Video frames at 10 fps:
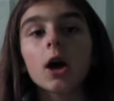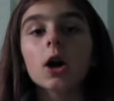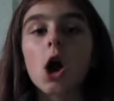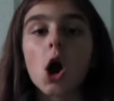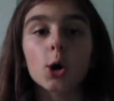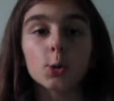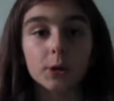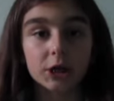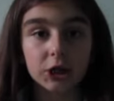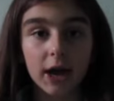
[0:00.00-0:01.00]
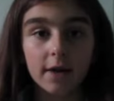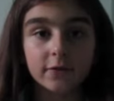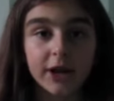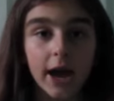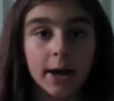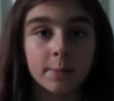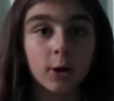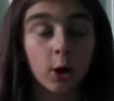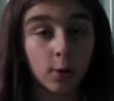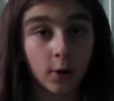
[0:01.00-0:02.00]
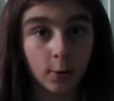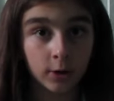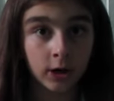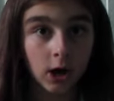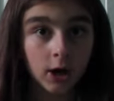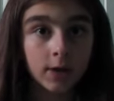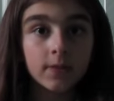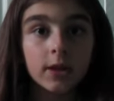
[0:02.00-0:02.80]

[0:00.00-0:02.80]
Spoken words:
called Wishcraft. I am a co-owner on it.